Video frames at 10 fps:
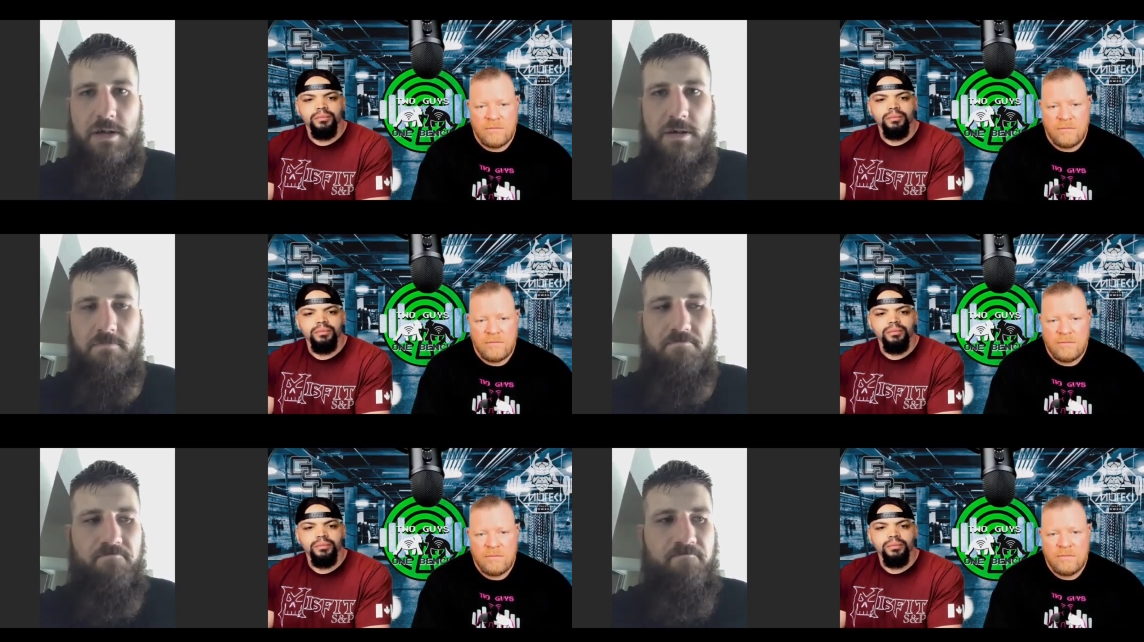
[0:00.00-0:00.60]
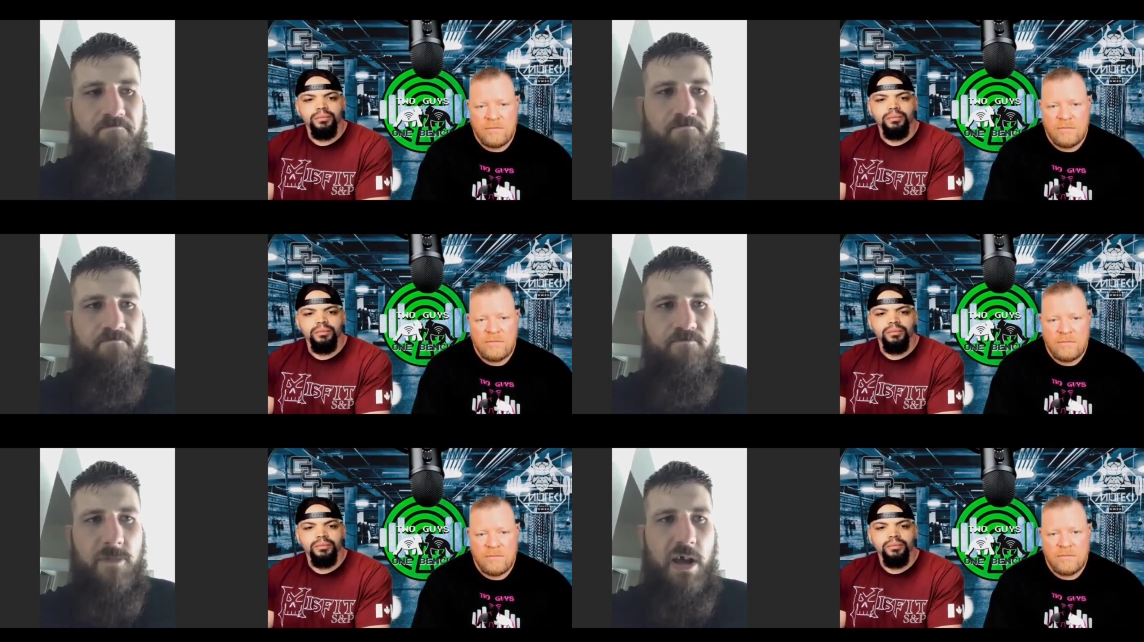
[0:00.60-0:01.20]
Speaker 1: um,
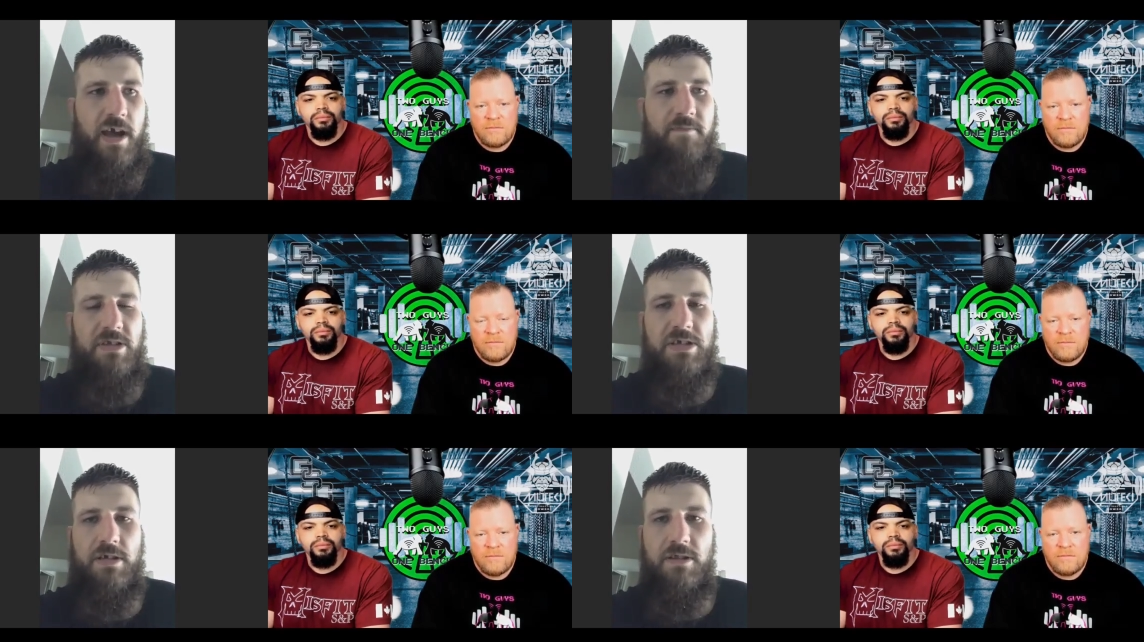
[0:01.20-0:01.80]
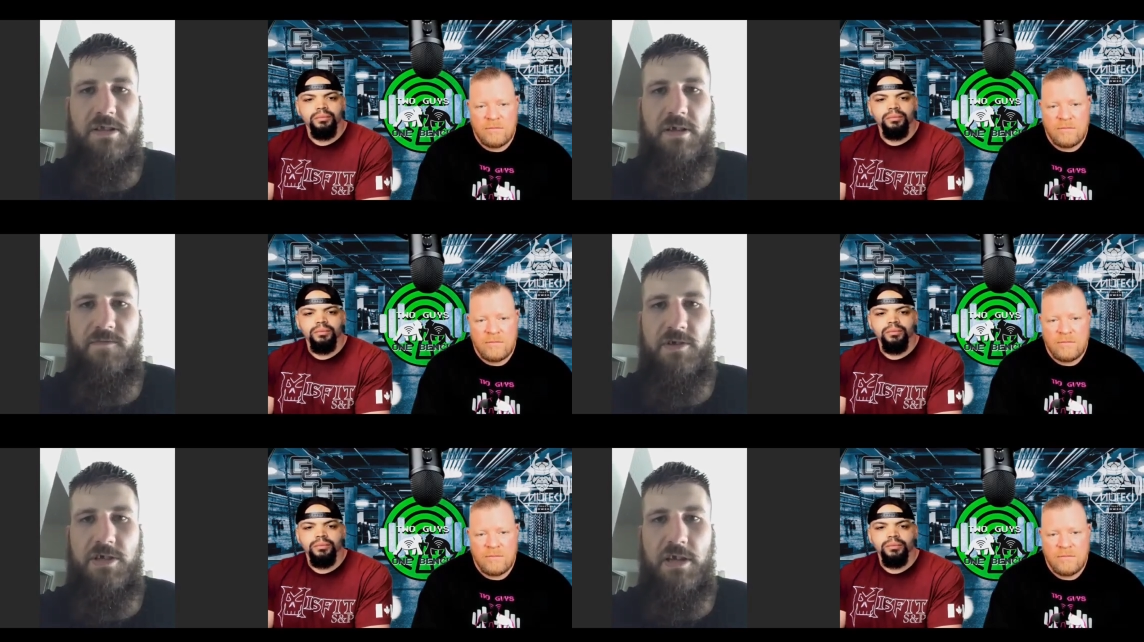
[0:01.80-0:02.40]
I haven't seen
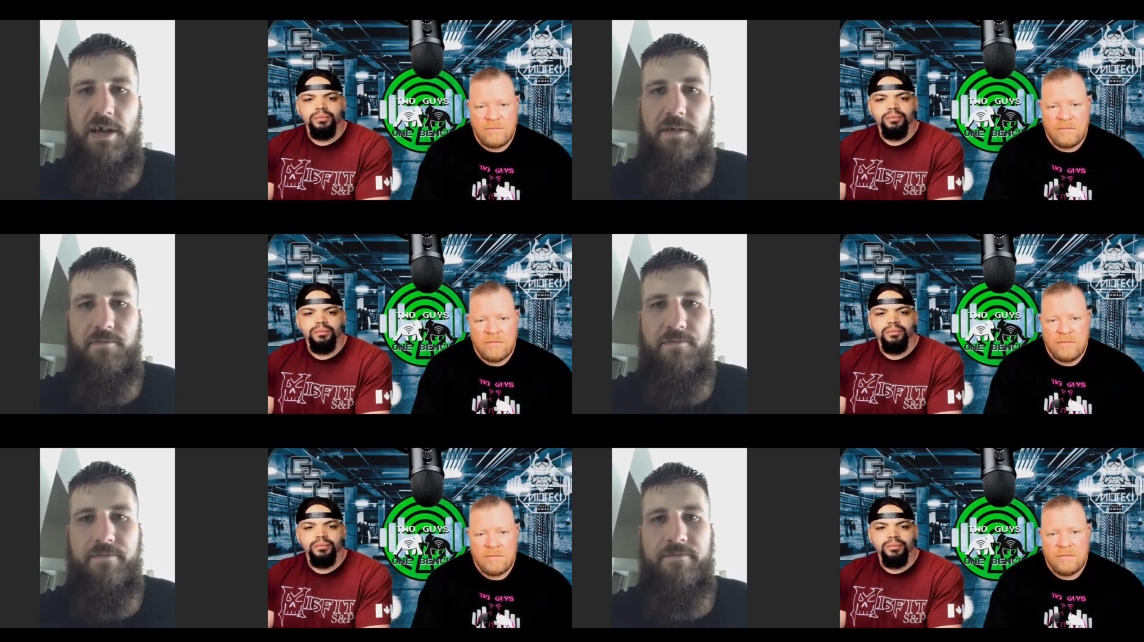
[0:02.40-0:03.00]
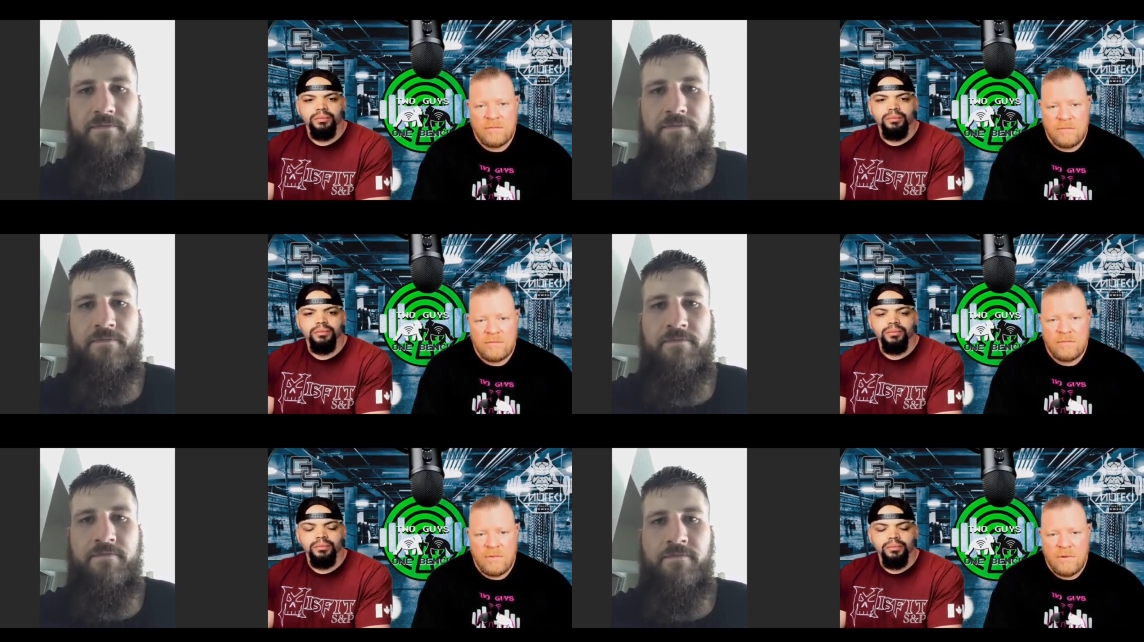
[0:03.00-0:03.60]
Latifi just yet.
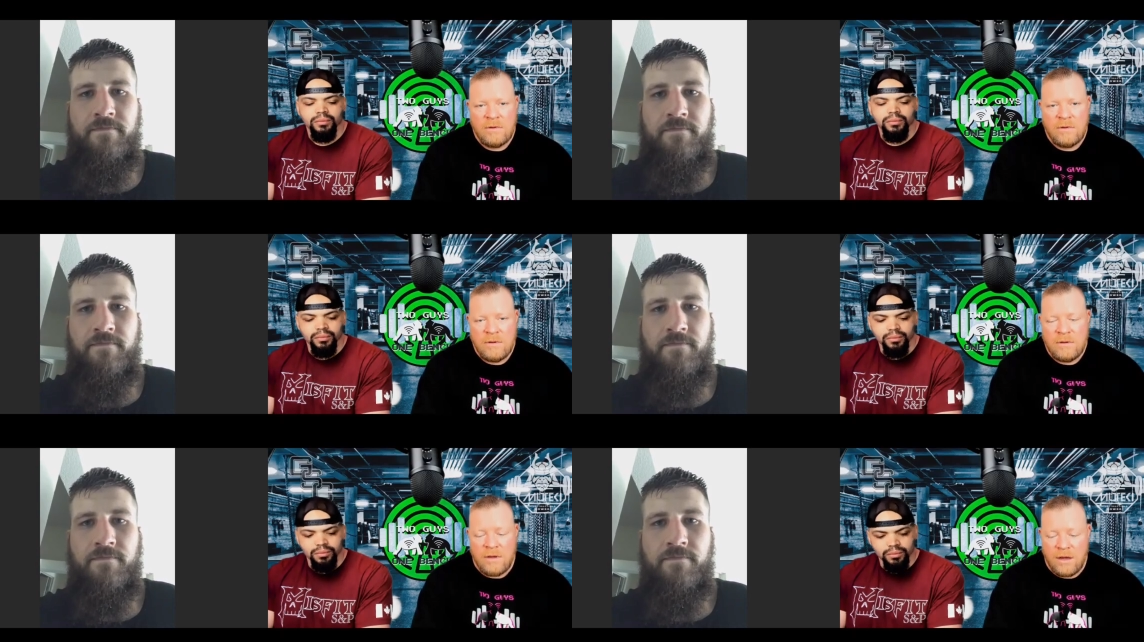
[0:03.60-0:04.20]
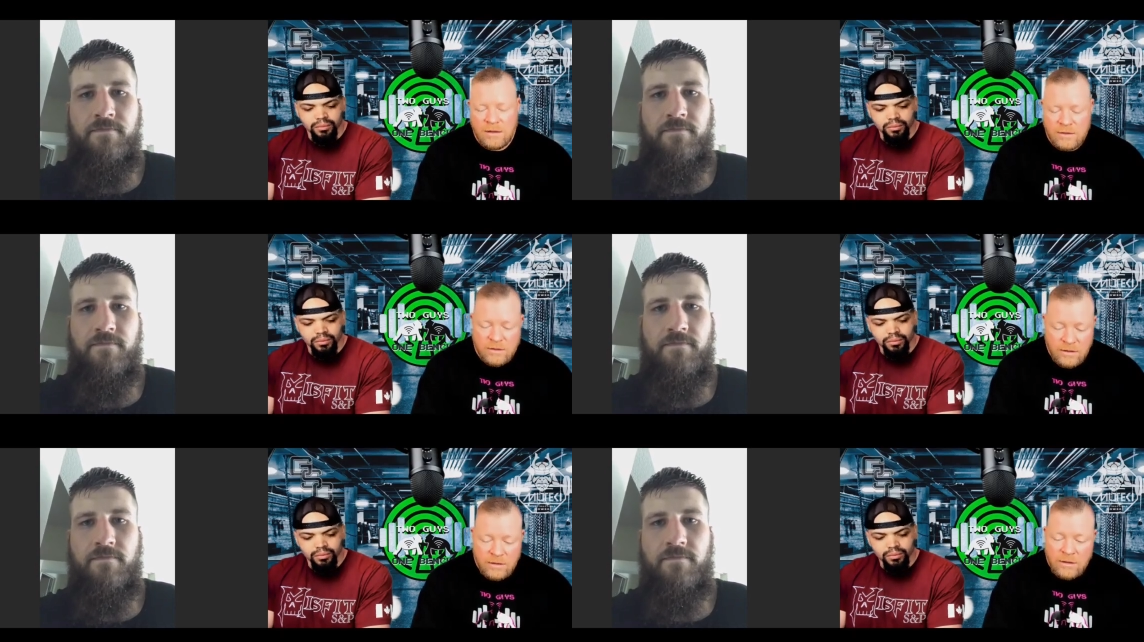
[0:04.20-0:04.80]
Speaker 2: Yeah,
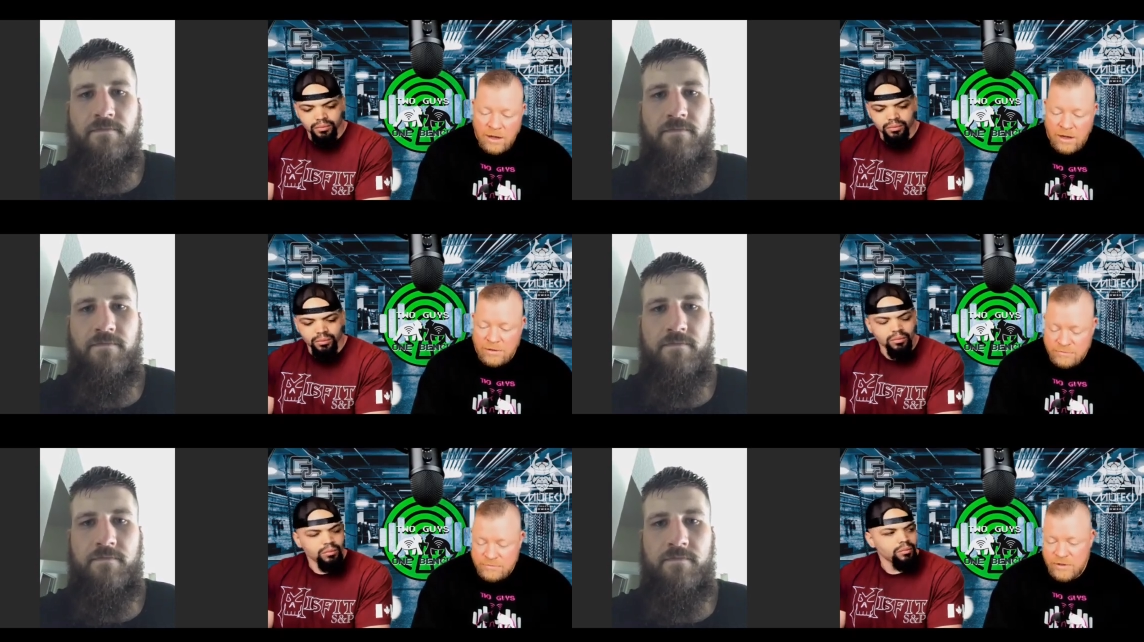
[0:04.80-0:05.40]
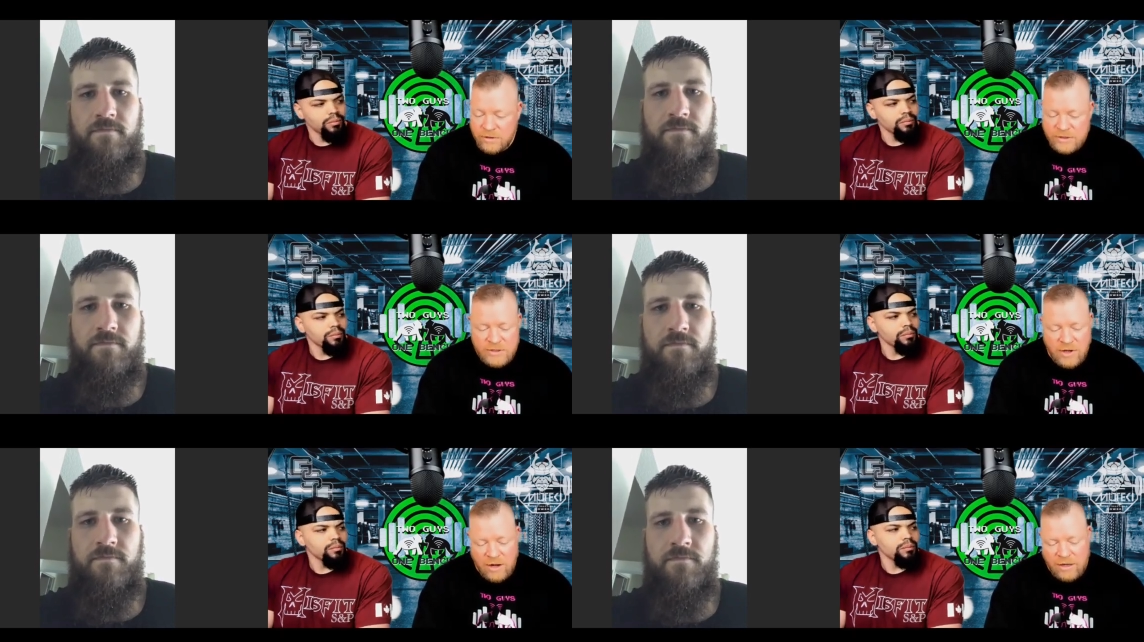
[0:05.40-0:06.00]
um, you know, just
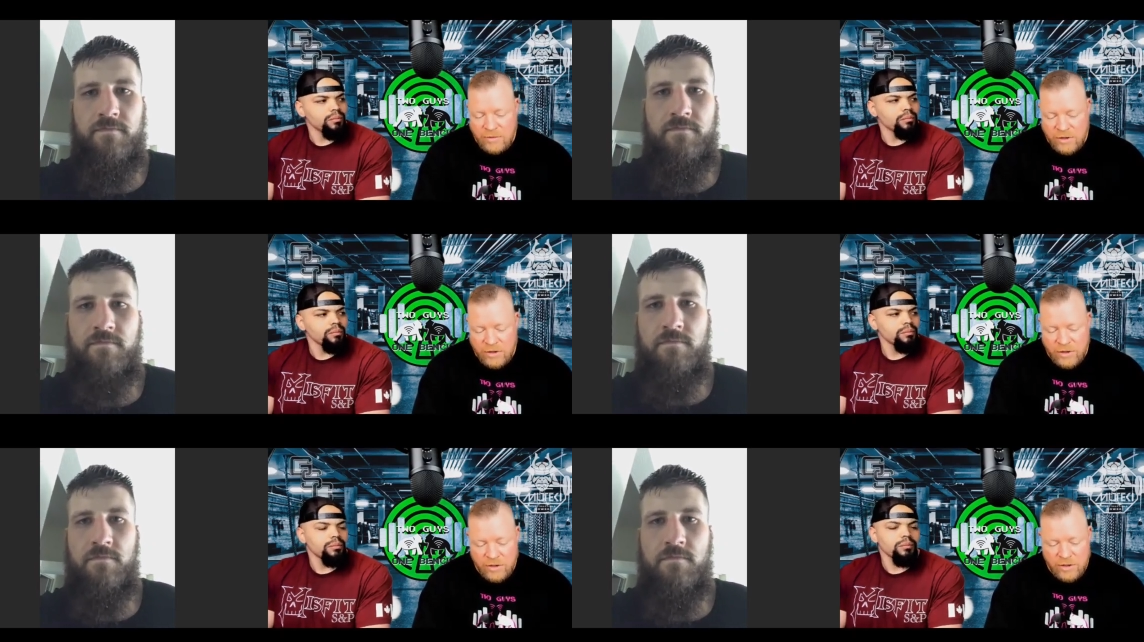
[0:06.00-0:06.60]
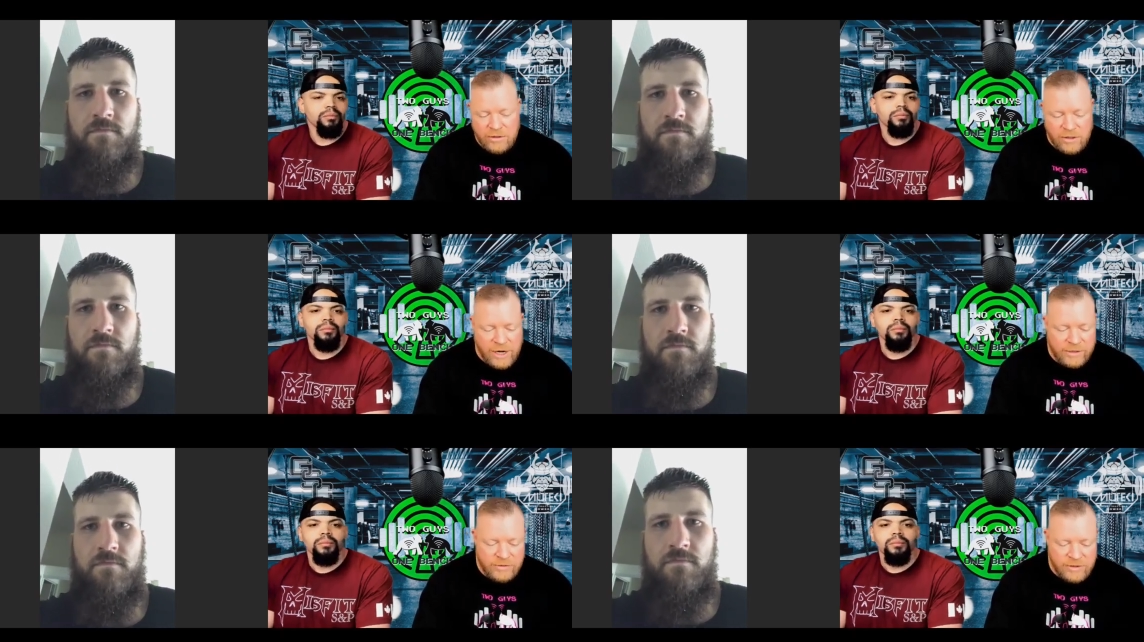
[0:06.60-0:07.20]
talking about your your
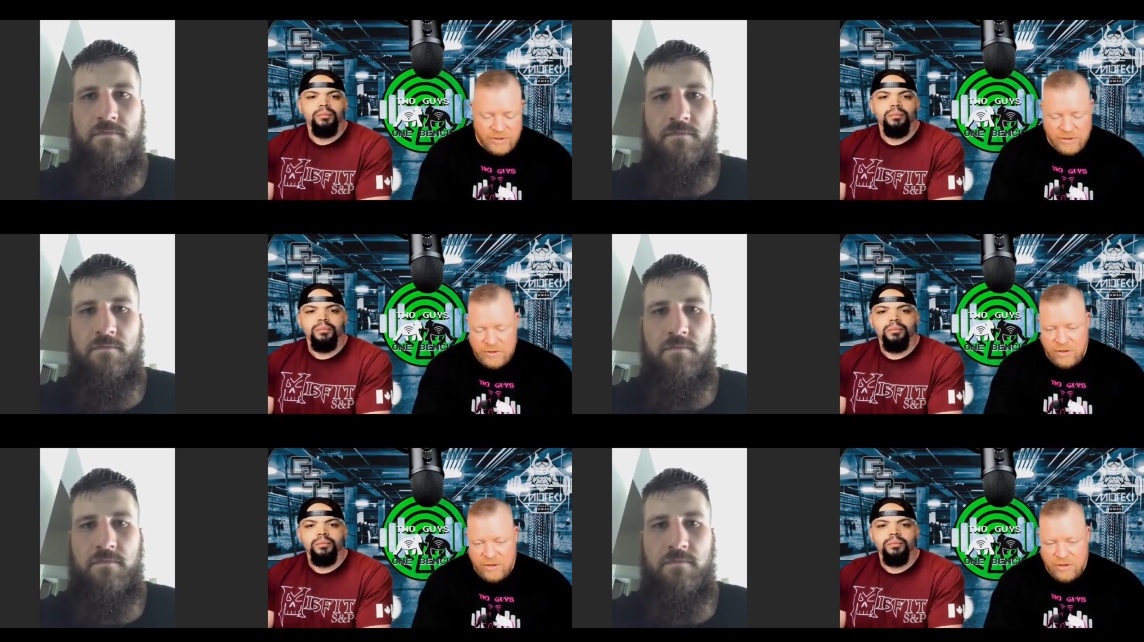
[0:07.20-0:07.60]
entrance into